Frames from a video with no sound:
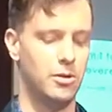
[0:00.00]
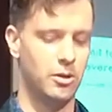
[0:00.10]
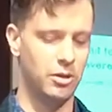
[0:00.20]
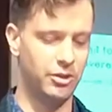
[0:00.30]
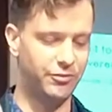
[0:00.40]

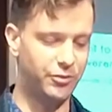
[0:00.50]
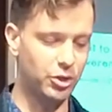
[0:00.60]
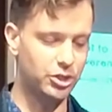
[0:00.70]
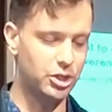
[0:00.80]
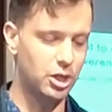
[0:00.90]
the
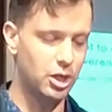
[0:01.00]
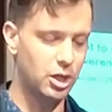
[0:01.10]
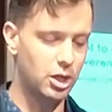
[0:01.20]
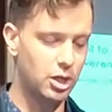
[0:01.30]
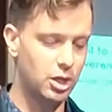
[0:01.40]
first
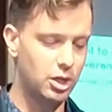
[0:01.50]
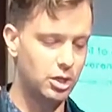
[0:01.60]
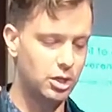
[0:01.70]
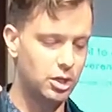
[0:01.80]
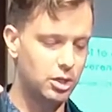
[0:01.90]

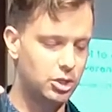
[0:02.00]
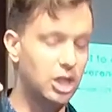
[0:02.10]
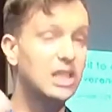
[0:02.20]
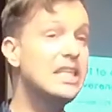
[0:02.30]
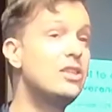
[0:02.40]
to
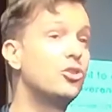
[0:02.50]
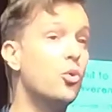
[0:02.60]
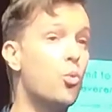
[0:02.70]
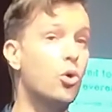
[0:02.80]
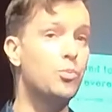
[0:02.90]
lead the
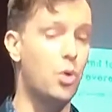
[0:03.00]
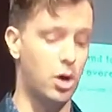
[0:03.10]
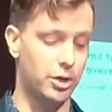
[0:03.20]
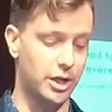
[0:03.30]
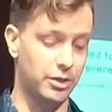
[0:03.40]
war
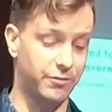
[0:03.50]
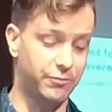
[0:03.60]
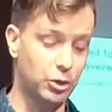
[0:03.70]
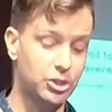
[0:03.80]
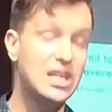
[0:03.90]
party, the
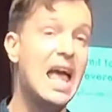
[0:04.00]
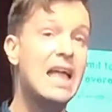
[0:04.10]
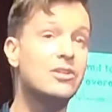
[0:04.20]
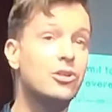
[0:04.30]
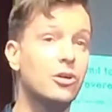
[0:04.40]
first to
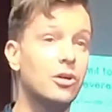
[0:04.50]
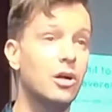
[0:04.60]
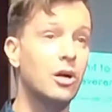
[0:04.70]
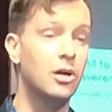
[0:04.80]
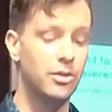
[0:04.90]
enter
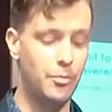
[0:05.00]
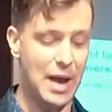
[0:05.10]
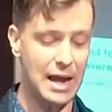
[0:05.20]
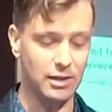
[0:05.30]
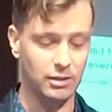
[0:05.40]
the
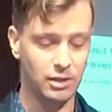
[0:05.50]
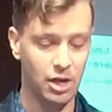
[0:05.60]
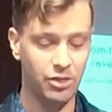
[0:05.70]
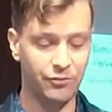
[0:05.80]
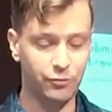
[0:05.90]
battle,
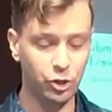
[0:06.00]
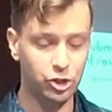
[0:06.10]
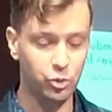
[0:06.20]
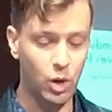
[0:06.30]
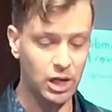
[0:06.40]
the first
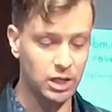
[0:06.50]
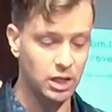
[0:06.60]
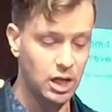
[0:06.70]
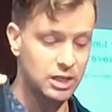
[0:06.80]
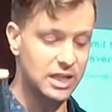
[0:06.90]
one
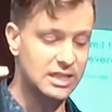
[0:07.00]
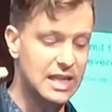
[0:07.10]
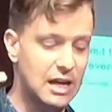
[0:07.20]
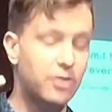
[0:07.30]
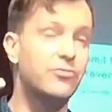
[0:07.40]
to
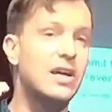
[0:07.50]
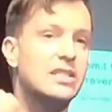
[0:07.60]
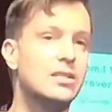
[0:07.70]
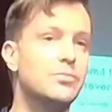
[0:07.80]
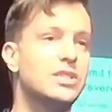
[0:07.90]
sacrifice
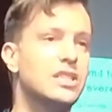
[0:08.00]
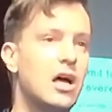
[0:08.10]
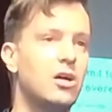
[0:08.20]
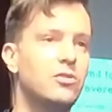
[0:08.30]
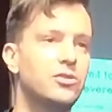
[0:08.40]

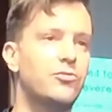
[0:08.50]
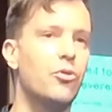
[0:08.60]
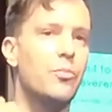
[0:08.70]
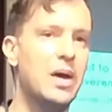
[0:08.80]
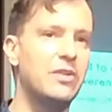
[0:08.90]
themselves for the
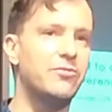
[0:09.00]
benefit